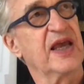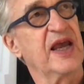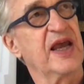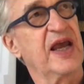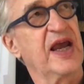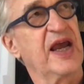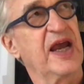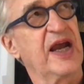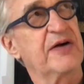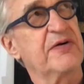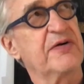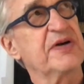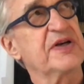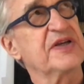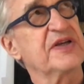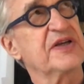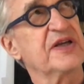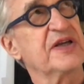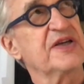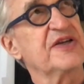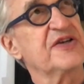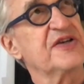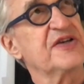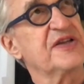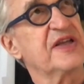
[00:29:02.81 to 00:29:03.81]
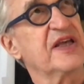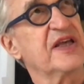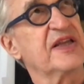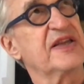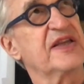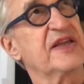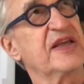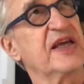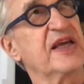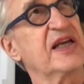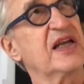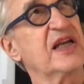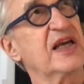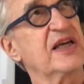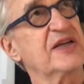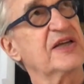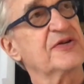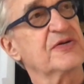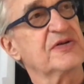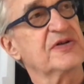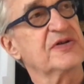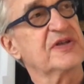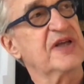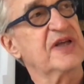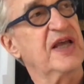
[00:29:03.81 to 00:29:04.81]
heritage that they'd like to
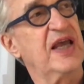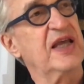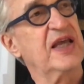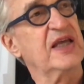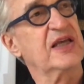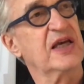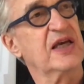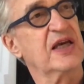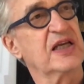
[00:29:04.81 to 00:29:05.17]
take,